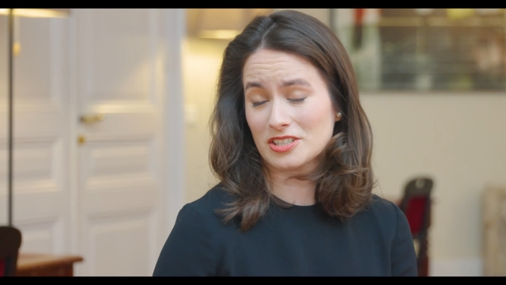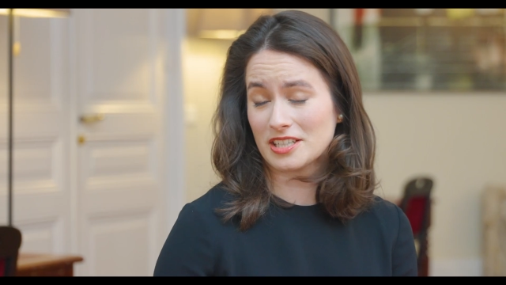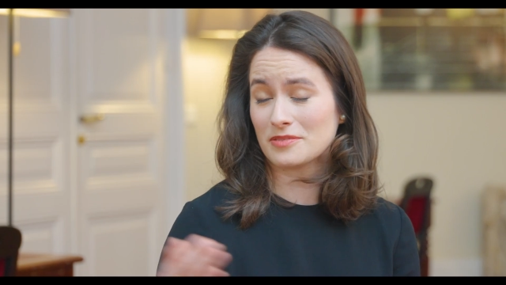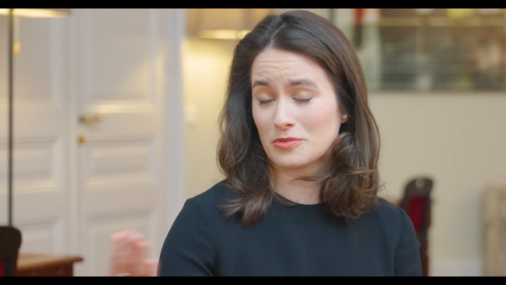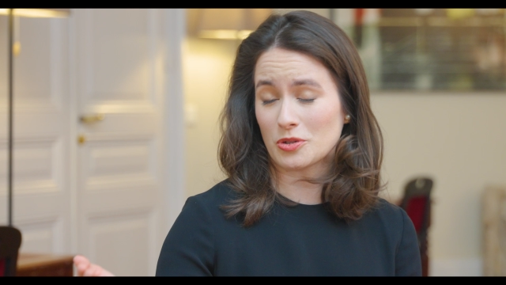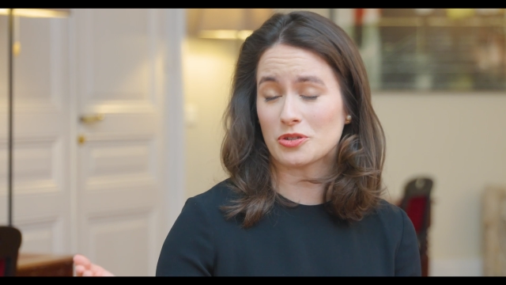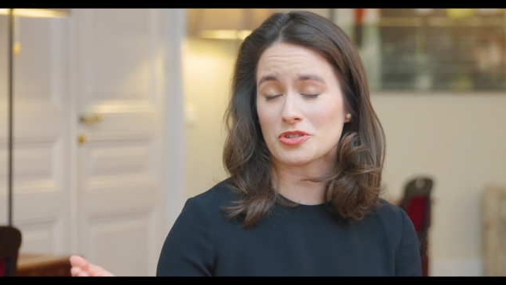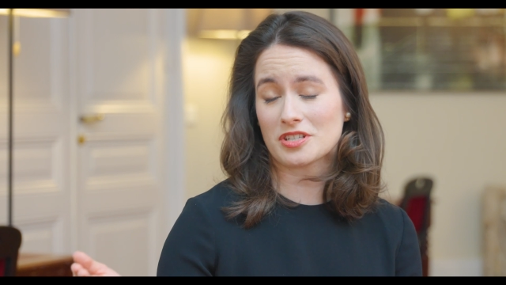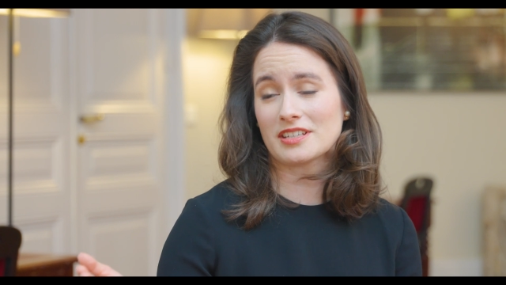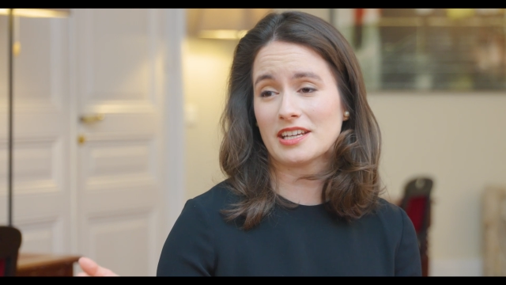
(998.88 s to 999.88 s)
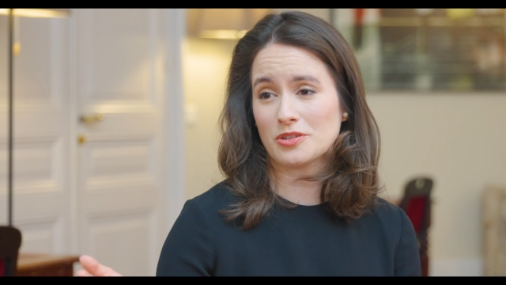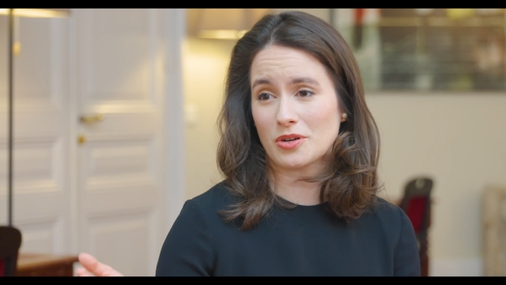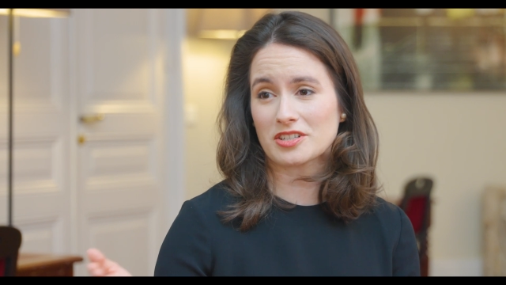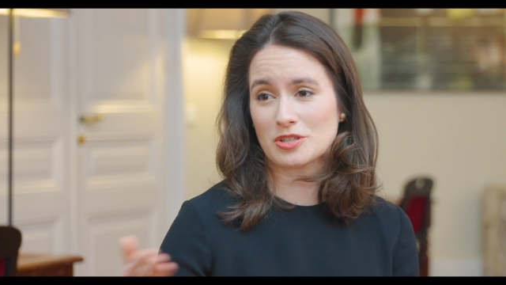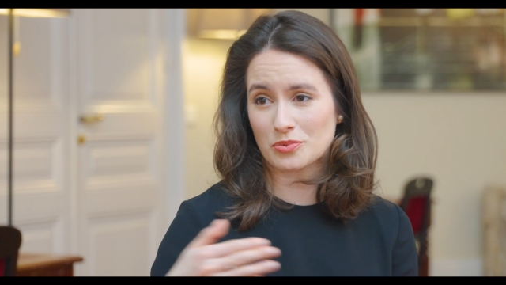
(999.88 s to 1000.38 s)
actually what you're just saying,
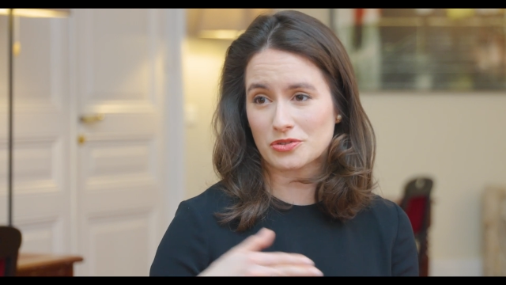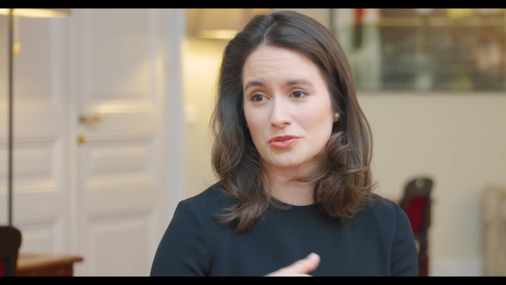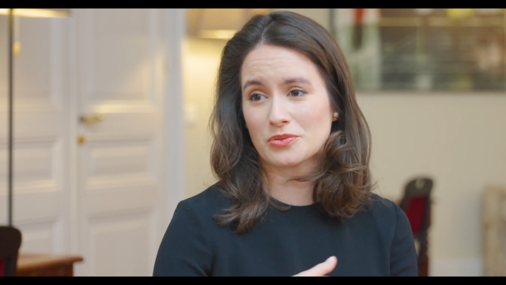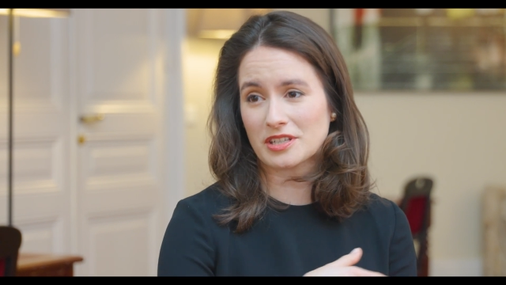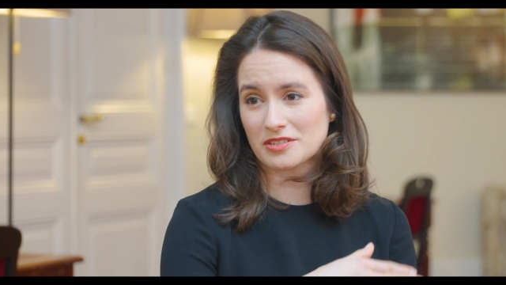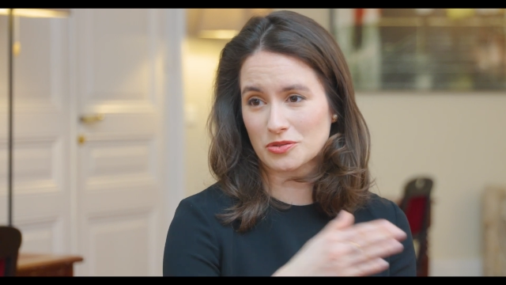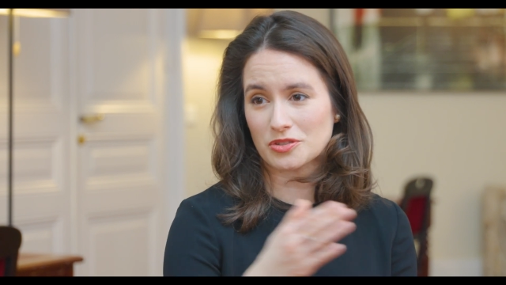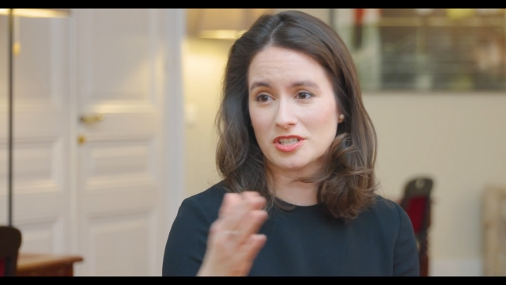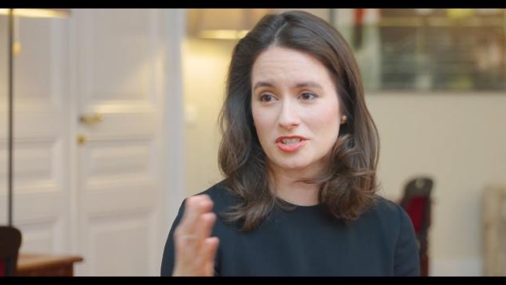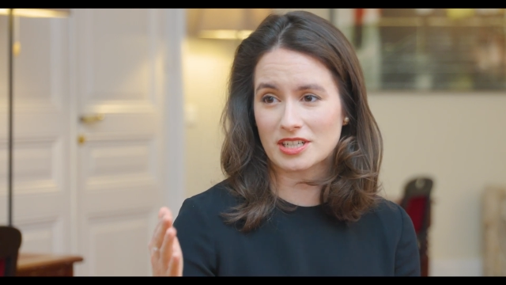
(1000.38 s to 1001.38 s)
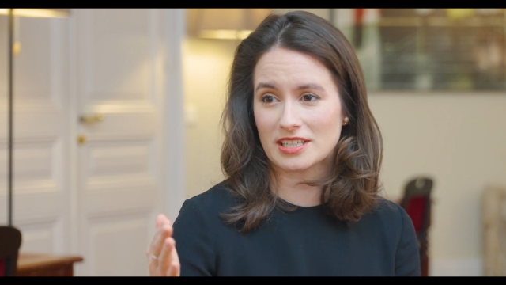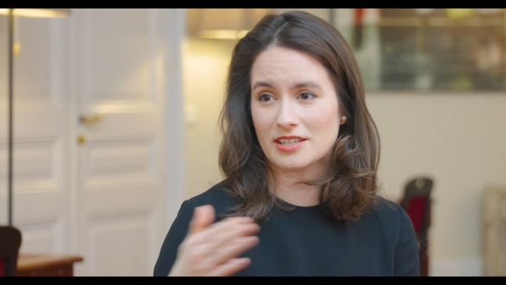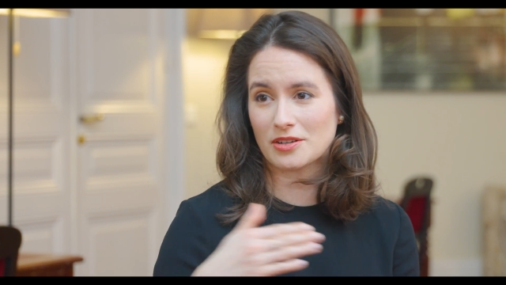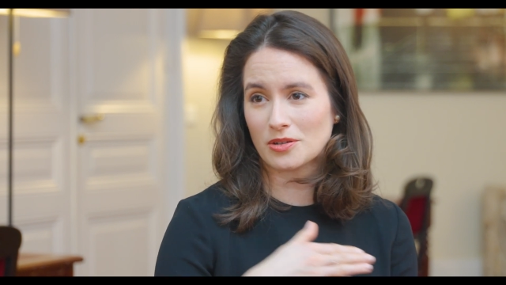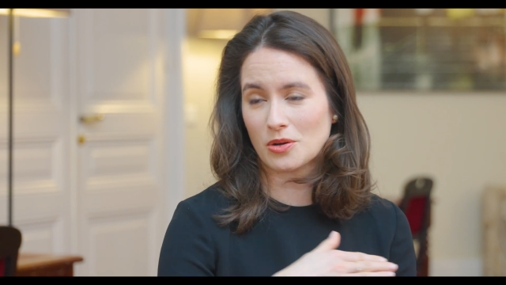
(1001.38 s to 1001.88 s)
you're actually pursuing
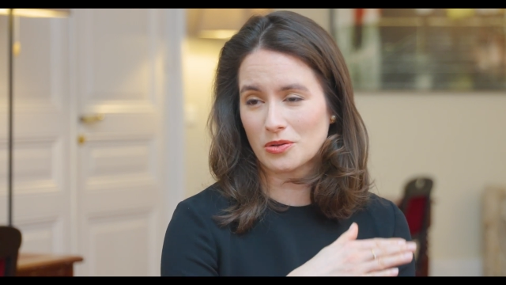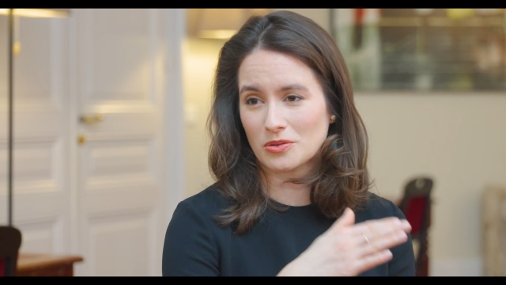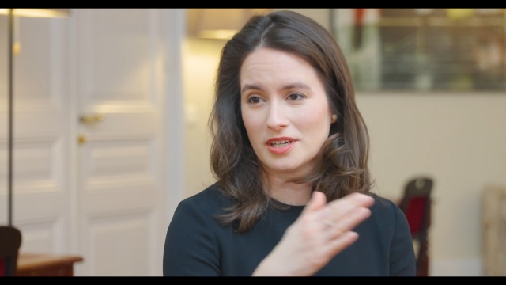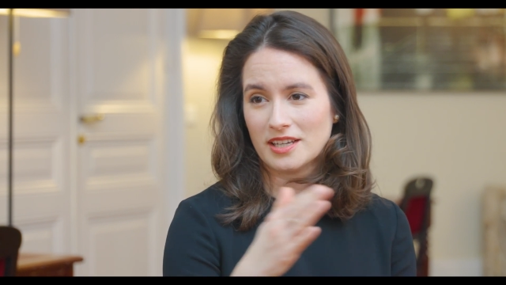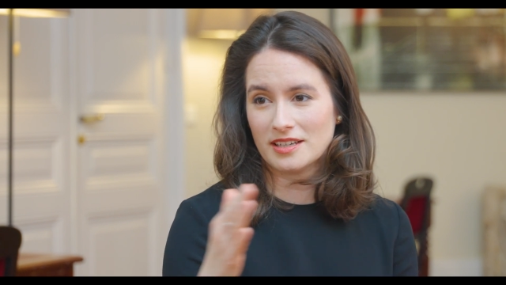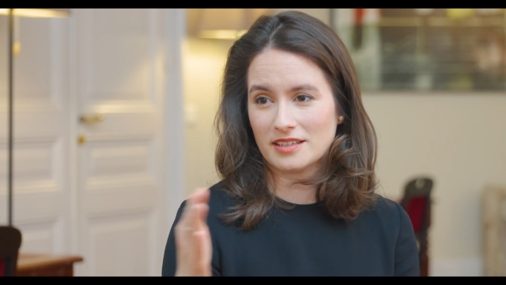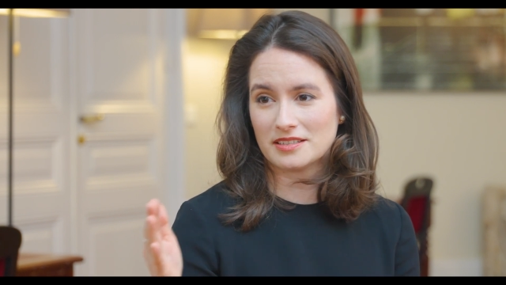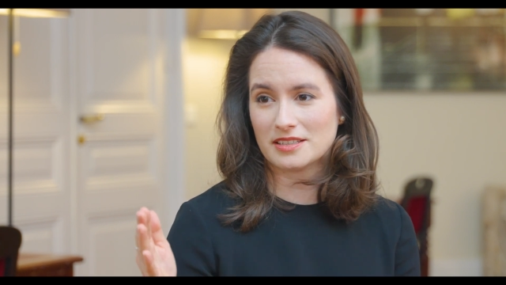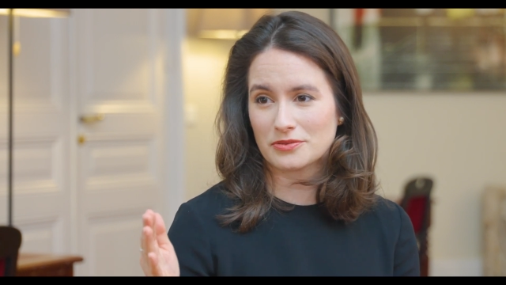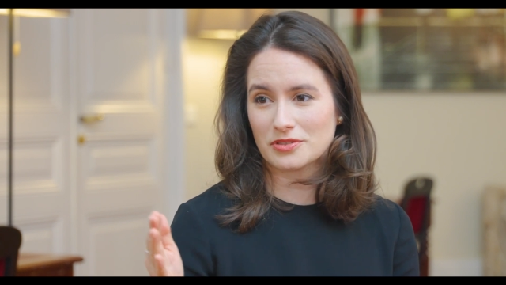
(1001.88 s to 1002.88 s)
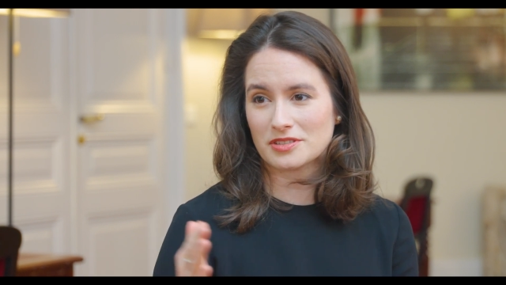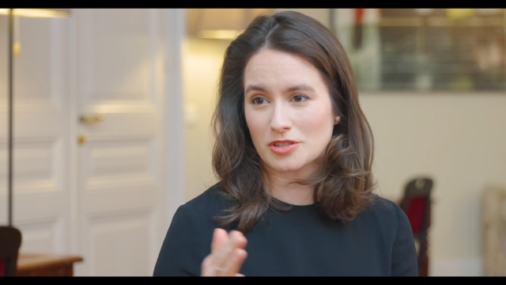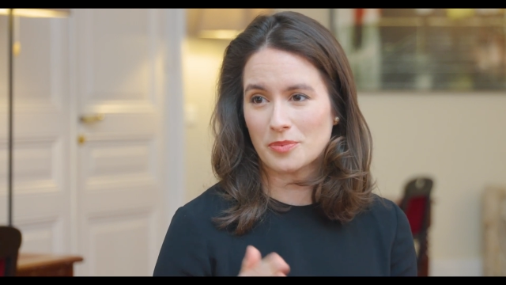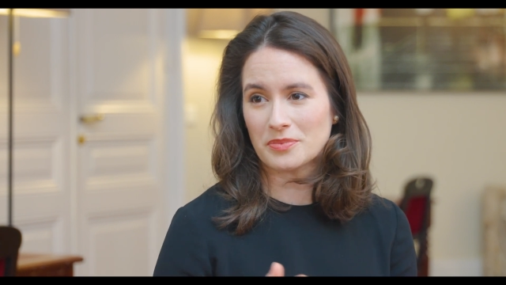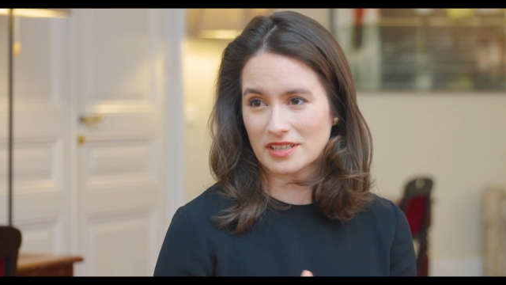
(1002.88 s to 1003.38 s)
strategically on all different
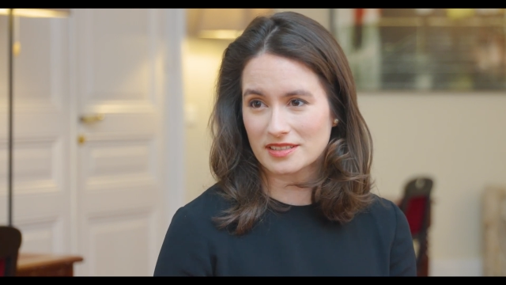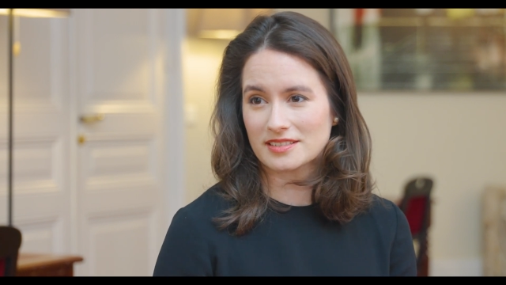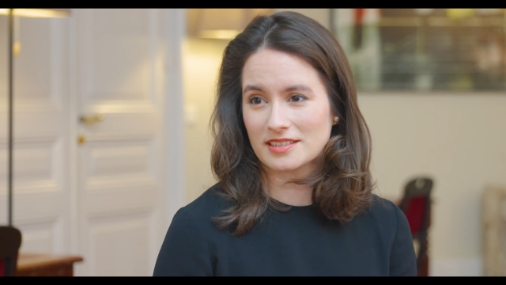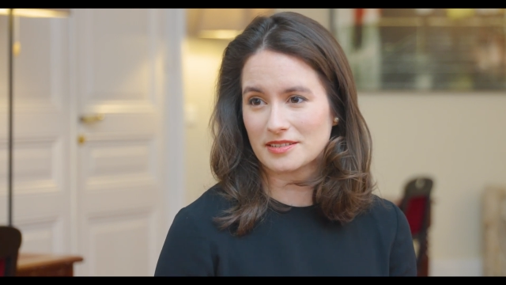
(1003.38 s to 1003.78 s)
topics.